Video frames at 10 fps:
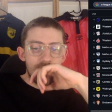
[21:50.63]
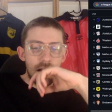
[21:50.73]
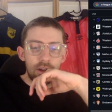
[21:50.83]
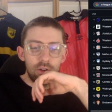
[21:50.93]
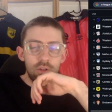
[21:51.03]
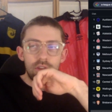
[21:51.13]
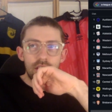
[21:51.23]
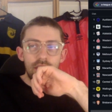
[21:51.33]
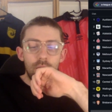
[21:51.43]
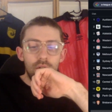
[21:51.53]
I don't
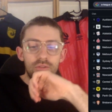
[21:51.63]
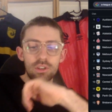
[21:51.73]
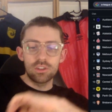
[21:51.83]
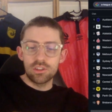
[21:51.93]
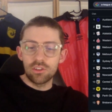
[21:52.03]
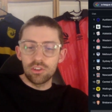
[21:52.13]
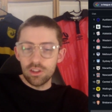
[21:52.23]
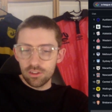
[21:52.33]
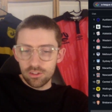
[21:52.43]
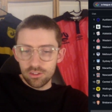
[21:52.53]
think they will finish in the
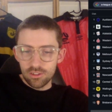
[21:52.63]
sixth.